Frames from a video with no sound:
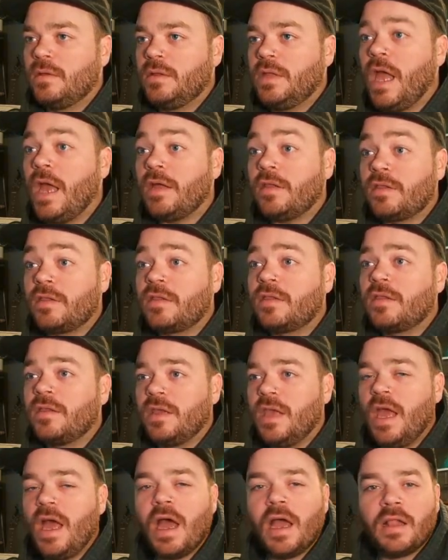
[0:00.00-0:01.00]
Nice.
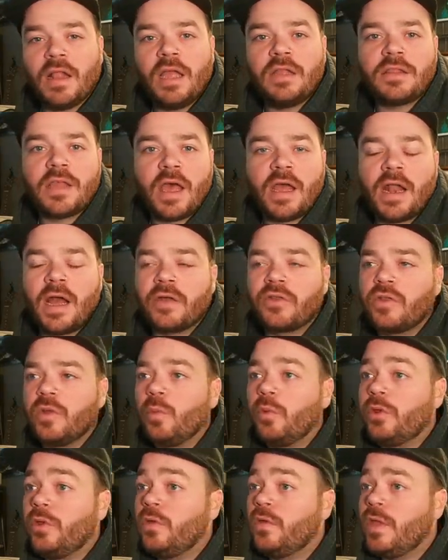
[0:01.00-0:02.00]
Yeah, I like that. Actually,
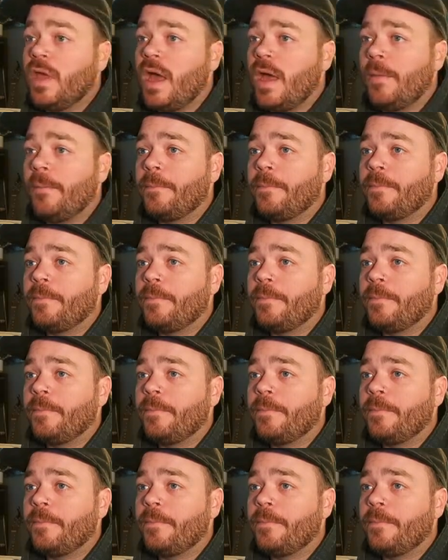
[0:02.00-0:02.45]
we'll use that.